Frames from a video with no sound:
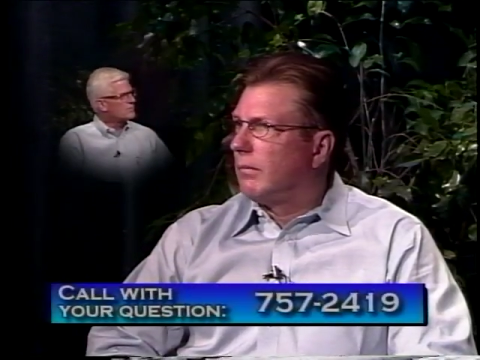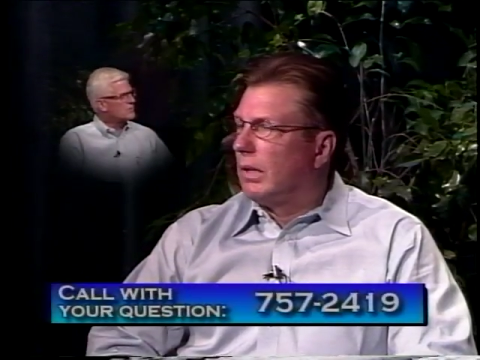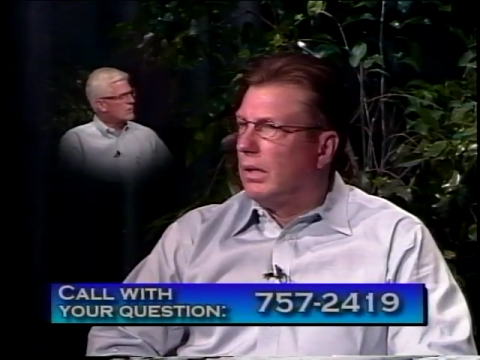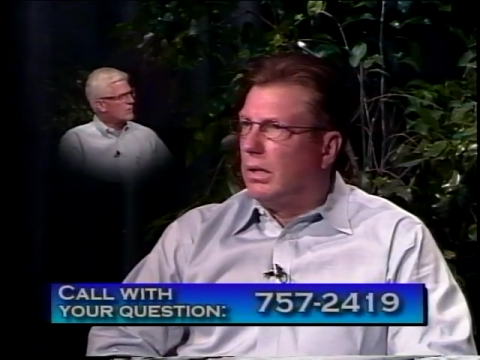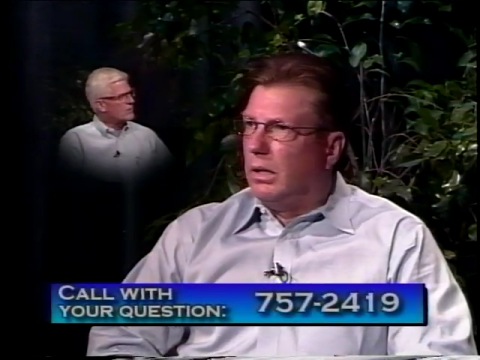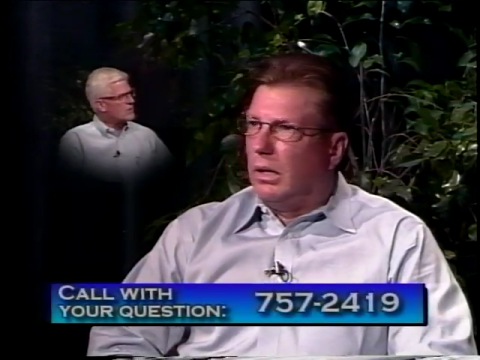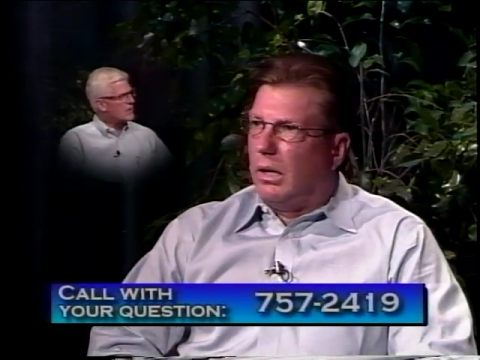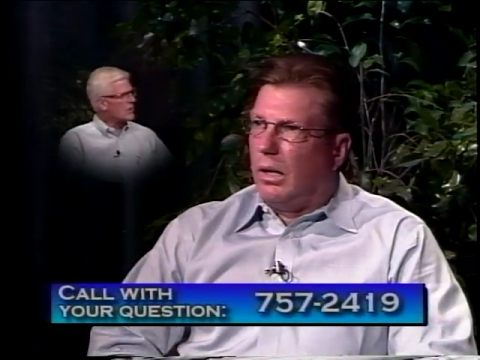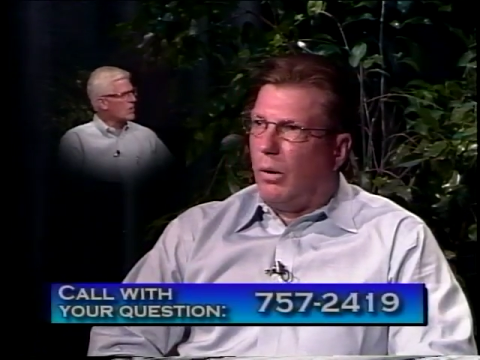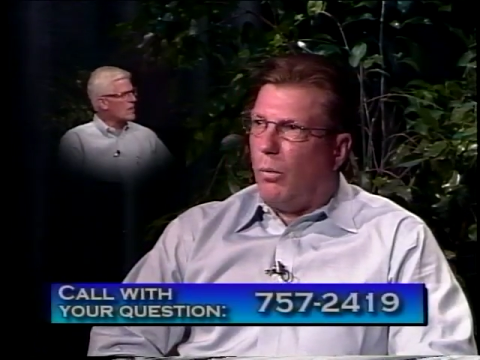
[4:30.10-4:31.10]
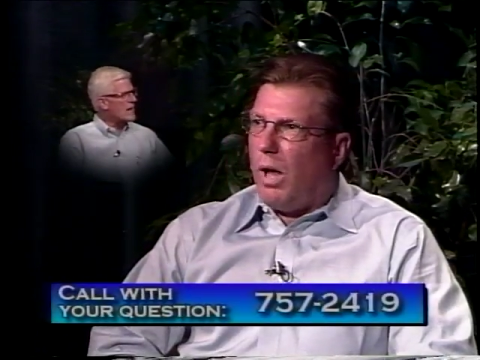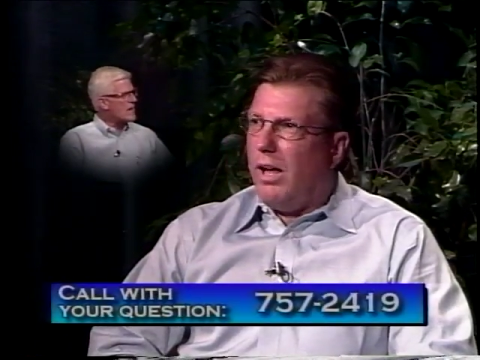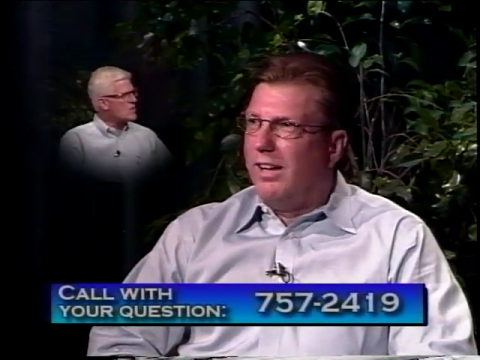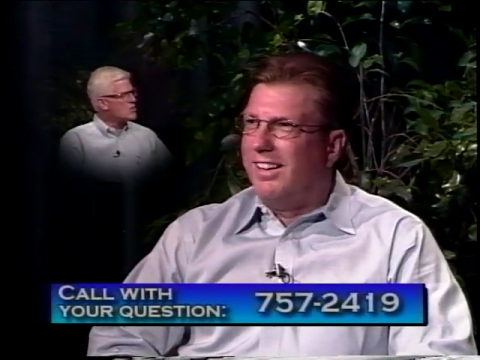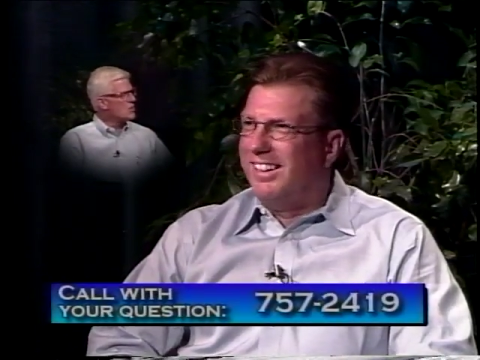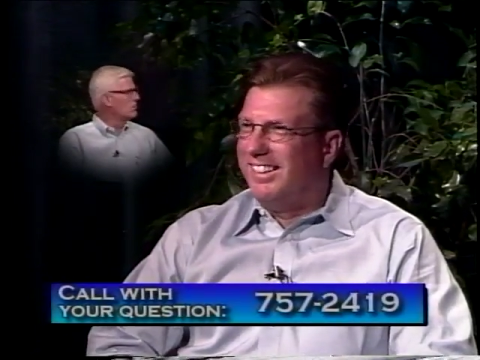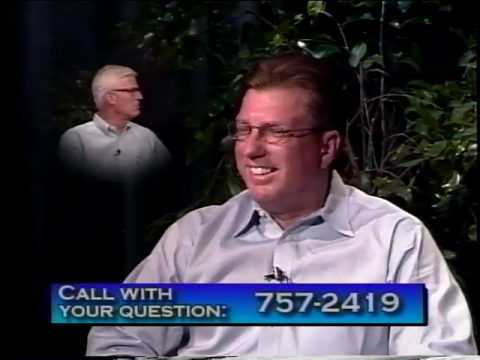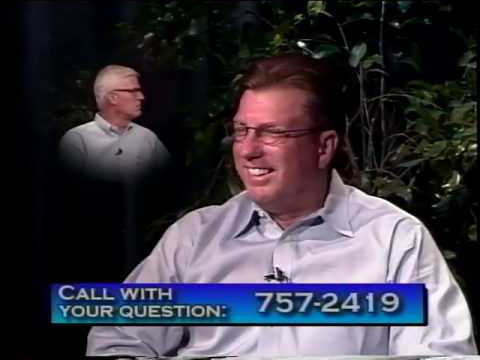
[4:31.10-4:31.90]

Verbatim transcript: Is there a particular well, age?